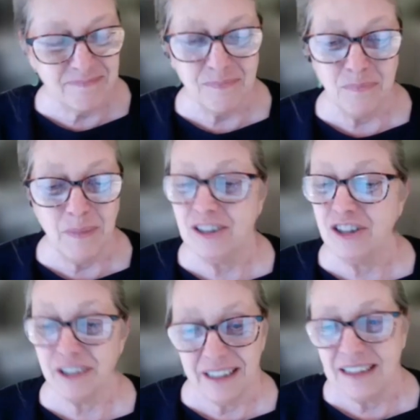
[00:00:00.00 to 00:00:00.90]

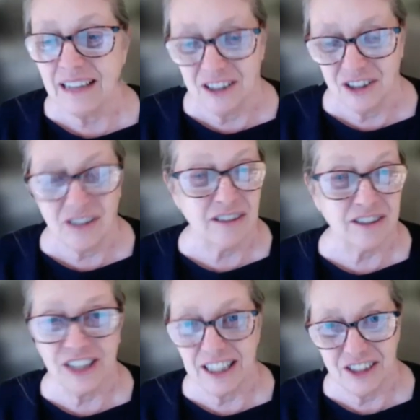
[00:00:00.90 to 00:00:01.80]
major ecological
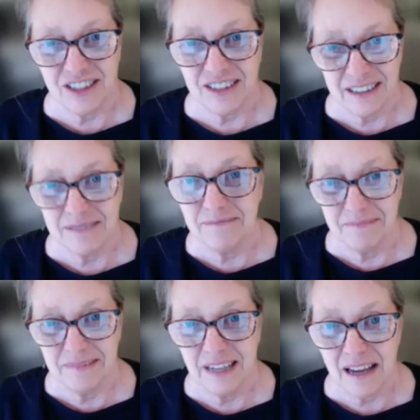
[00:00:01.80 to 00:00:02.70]
changes that
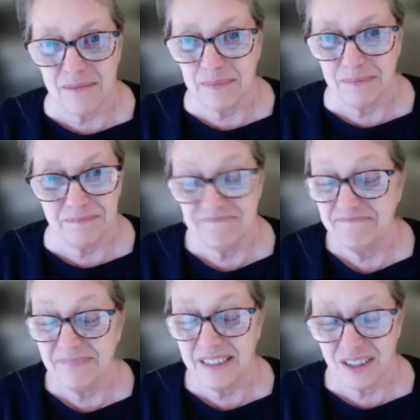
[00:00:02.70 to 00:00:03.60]

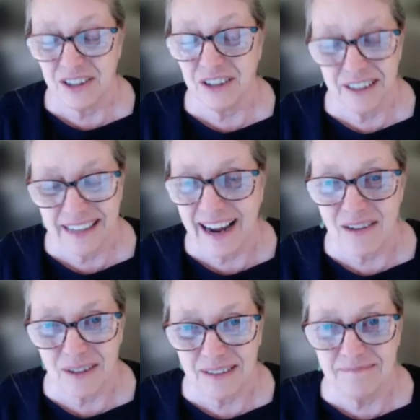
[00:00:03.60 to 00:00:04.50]
is occurring
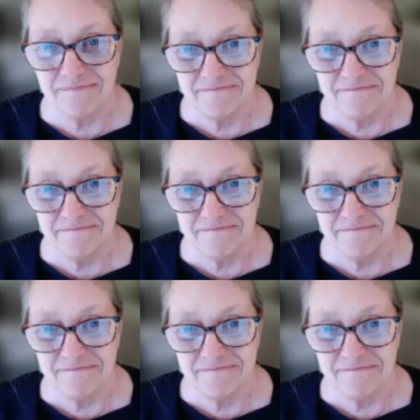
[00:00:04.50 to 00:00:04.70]
now, and